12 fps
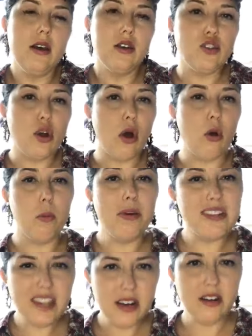So
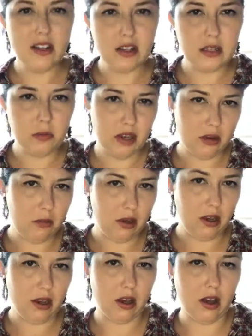particularly in these
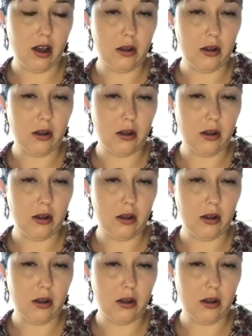B2B